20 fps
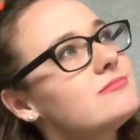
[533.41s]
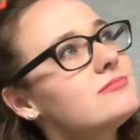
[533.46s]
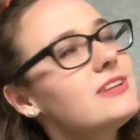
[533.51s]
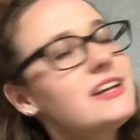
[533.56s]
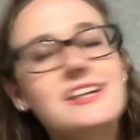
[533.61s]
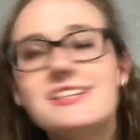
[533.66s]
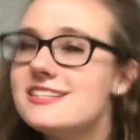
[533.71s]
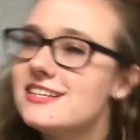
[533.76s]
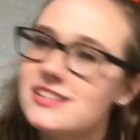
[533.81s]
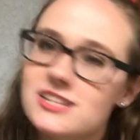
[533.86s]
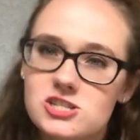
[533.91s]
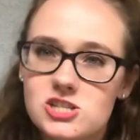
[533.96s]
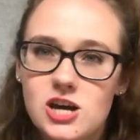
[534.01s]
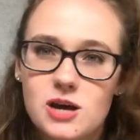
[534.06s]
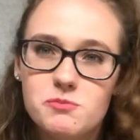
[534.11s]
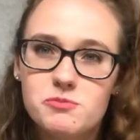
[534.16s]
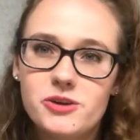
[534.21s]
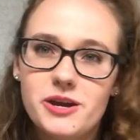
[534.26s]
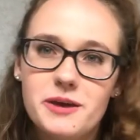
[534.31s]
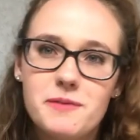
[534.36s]
it's in the
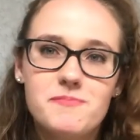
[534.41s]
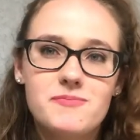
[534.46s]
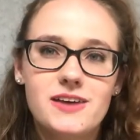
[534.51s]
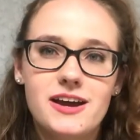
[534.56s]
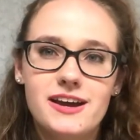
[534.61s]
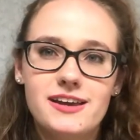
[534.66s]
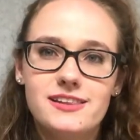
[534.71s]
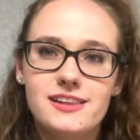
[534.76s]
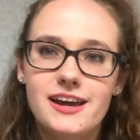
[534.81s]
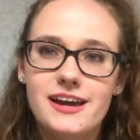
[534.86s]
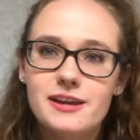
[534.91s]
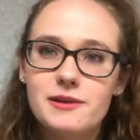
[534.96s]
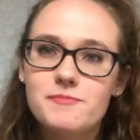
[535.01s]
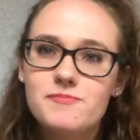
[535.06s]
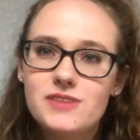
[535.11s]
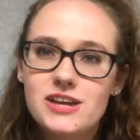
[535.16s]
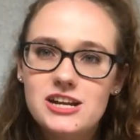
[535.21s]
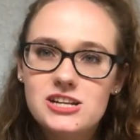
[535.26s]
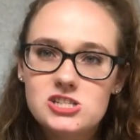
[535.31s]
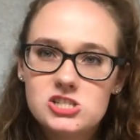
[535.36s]
top right, I lied,
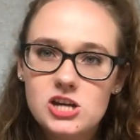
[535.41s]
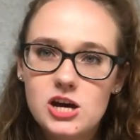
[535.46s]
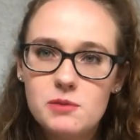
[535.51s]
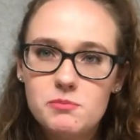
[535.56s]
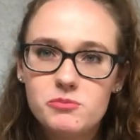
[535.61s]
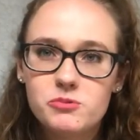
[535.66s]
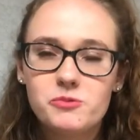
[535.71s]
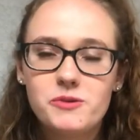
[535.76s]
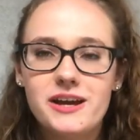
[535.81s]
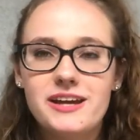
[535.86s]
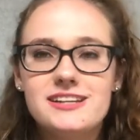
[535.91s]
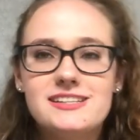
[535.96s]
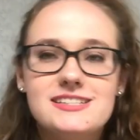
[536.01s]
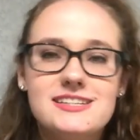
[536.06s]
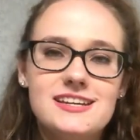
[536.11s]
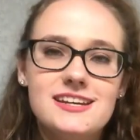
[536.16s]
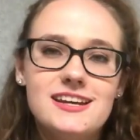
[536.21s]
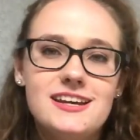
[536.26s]
top right.